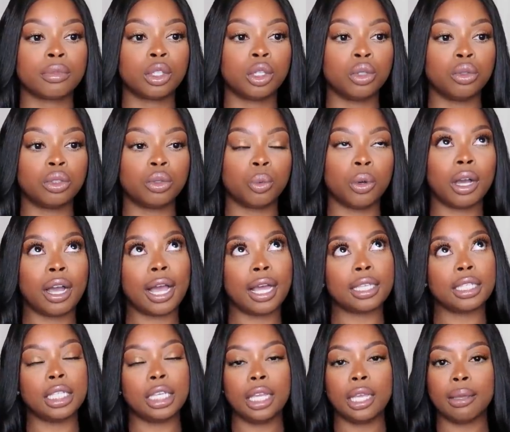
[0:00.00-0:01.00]
Gucci, well, I
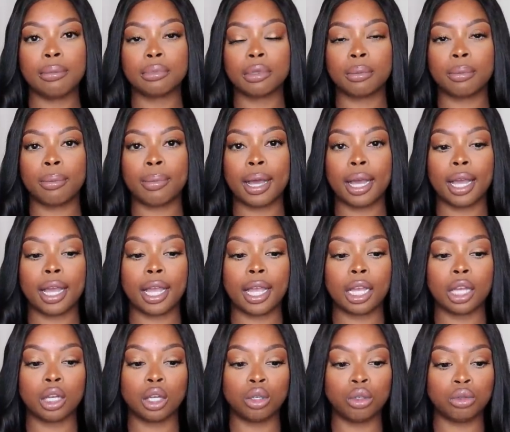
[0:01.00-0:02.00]
D M'd
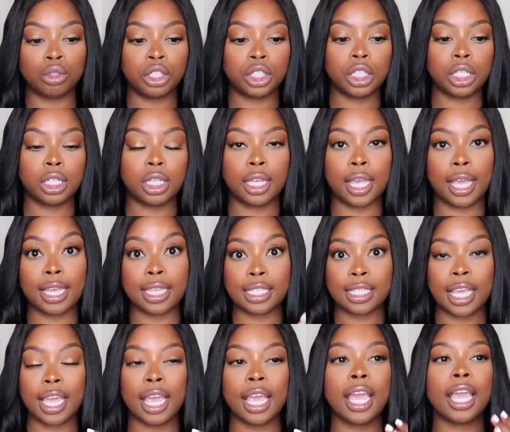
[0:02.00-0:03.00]
my Gucci
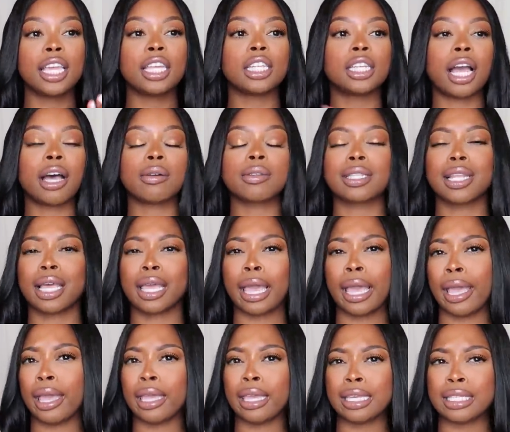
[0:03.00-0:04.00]
essay, and I was like,
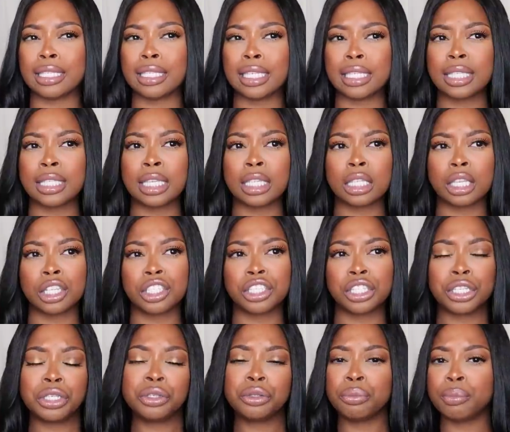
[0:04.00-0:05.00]
hey, is this
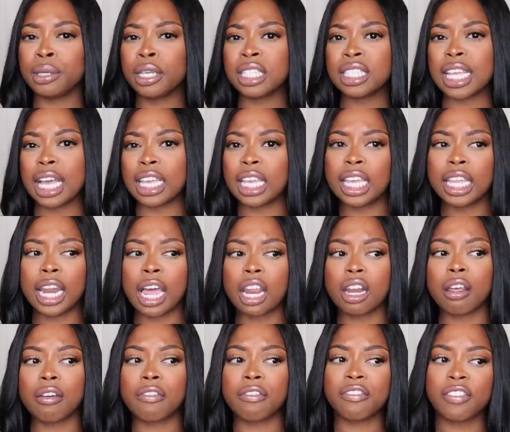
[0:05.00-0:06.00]
discontinued, because I
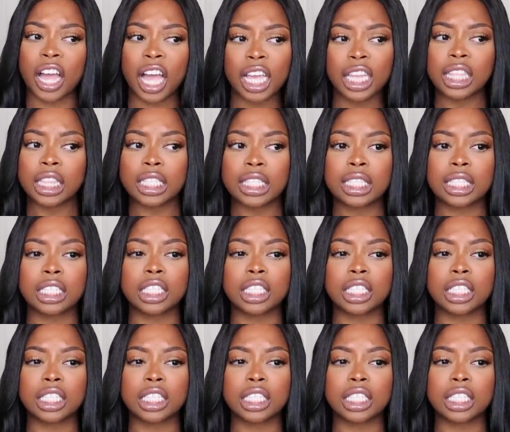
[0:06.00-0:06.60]
cannot find this?